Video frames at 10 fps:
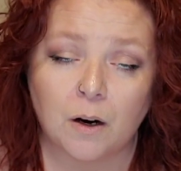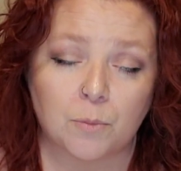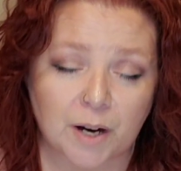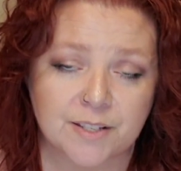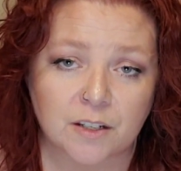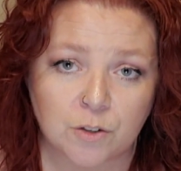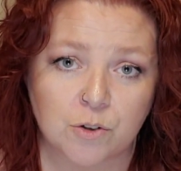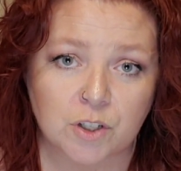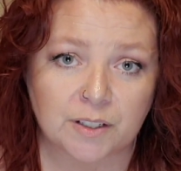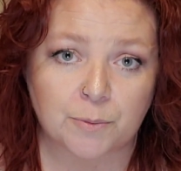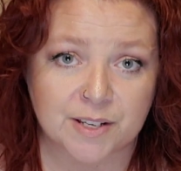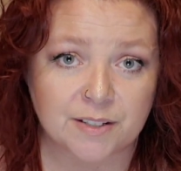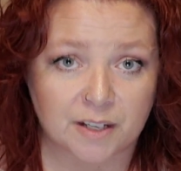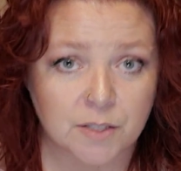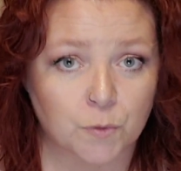Rising usually
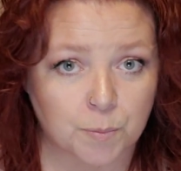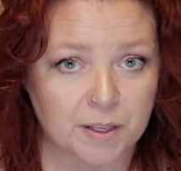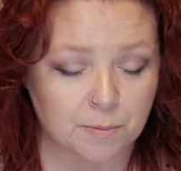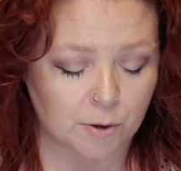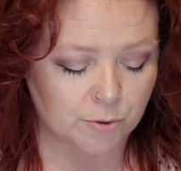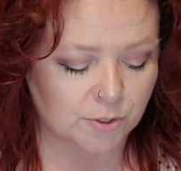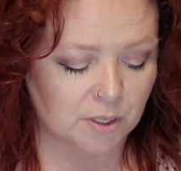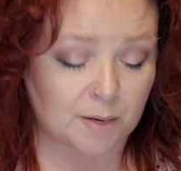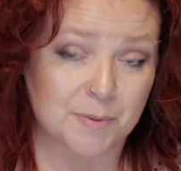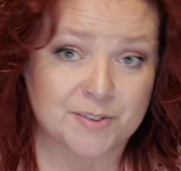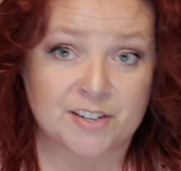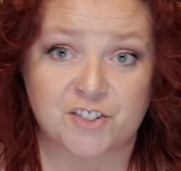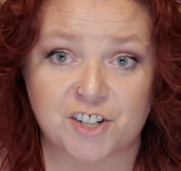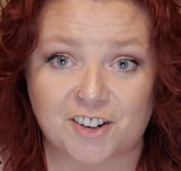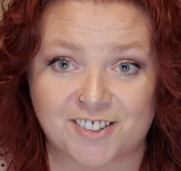resonates for me the most. I'm the
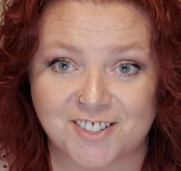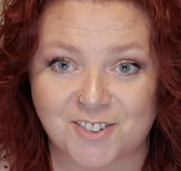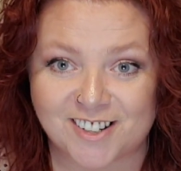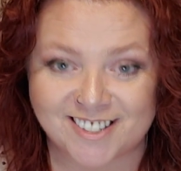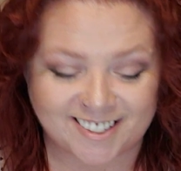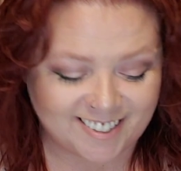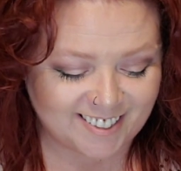Sagittarius rising.